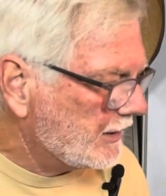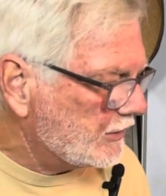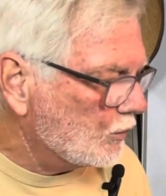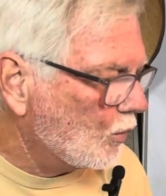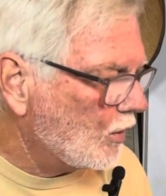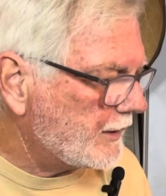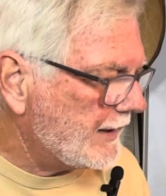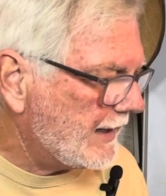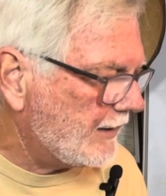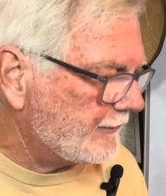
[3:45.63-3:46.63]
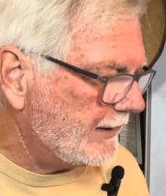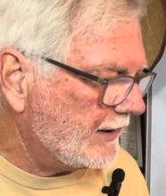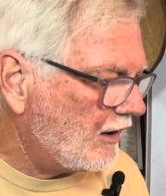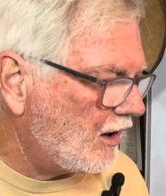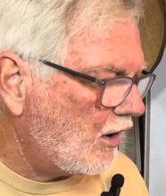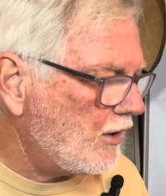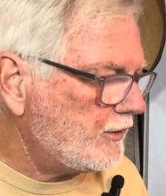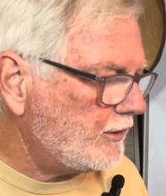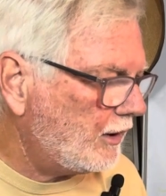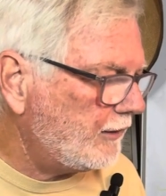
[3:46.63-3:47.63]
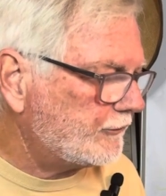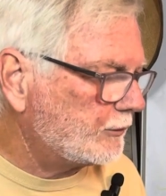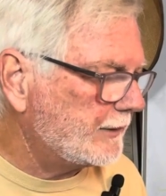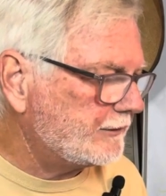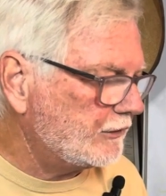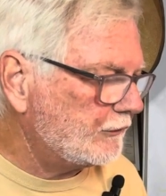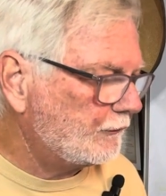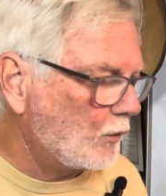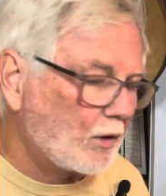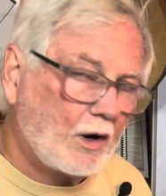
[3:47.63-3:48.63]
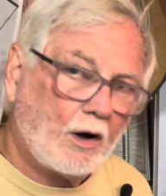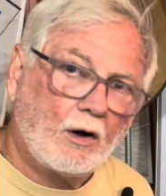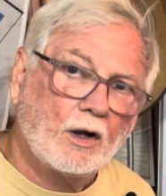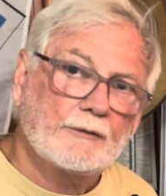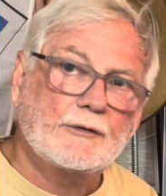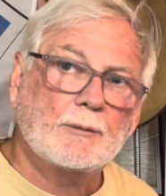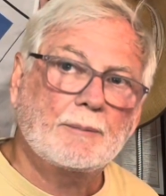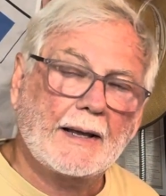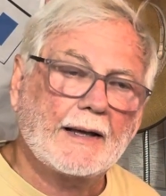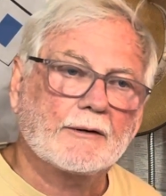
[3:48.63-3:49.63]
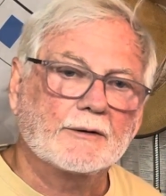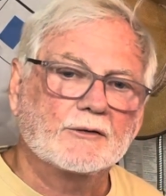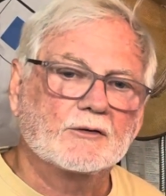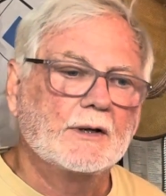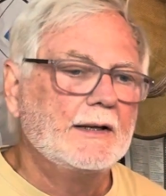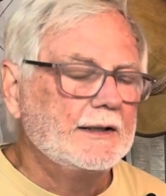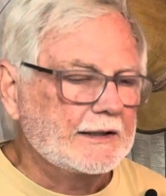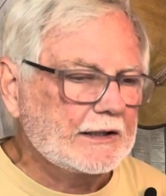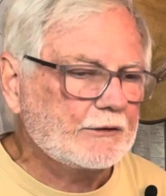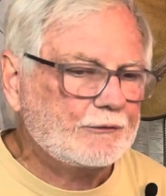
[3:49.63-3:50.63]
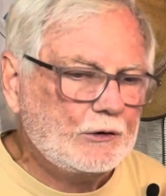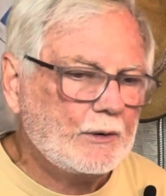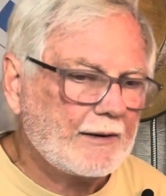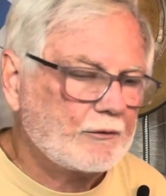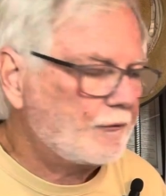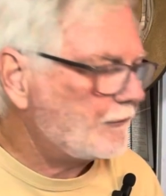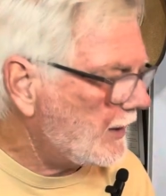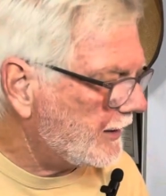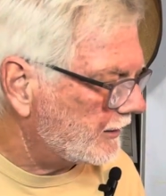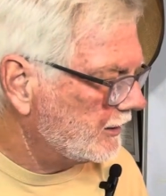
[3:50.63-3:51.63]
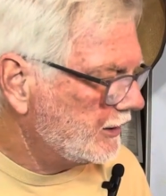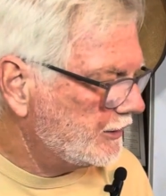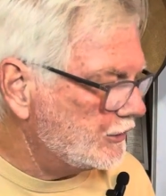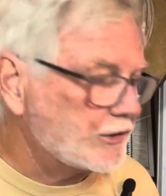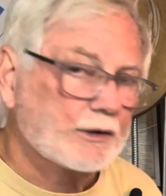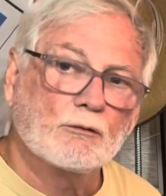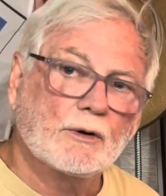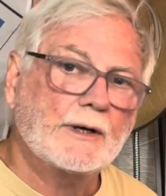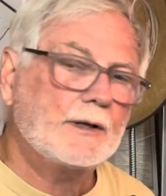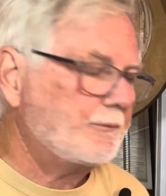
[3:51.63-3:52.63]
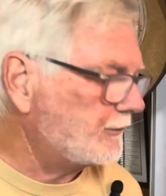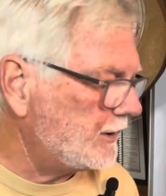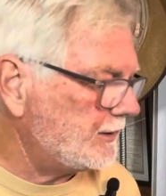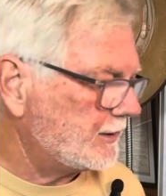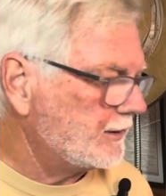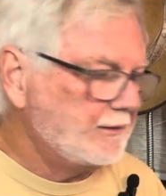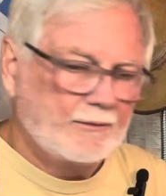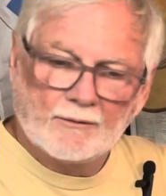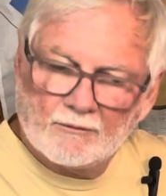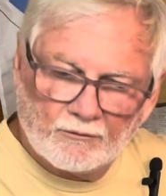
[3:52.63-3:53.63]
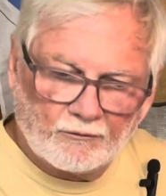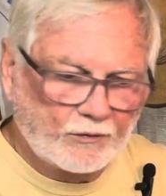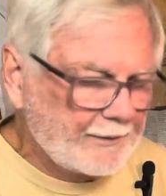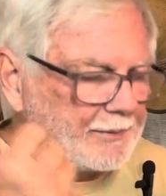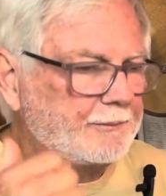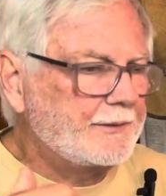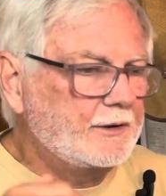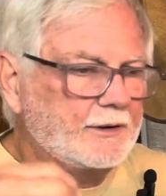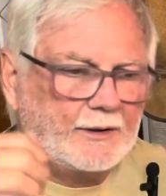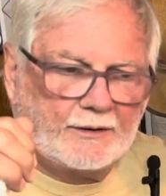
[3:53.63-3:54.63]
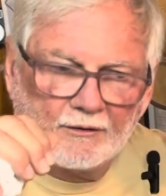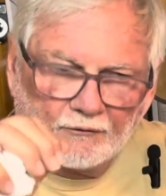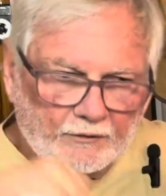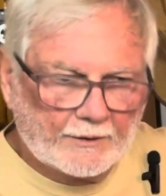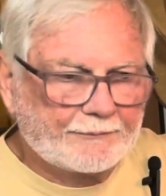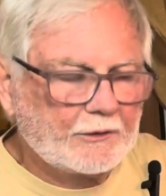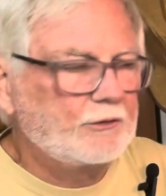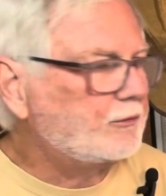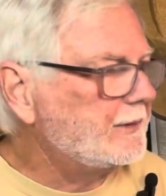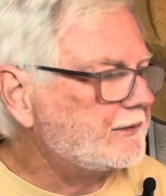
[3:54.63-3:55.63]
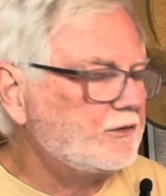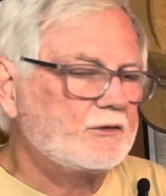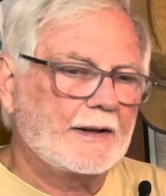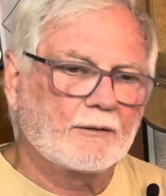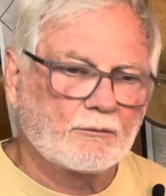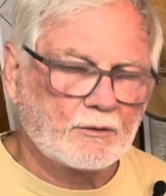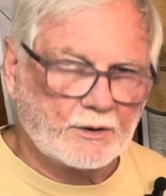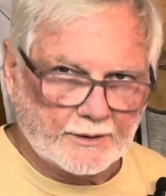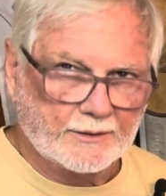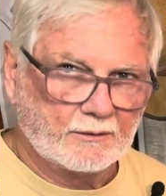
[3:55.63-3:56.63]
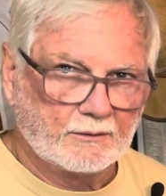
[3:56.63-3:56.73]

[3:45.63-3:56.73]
You want to have on-off switches for all of your batteries. If you have a fire, you can run up front, flip up the hood, flip those switches, and run.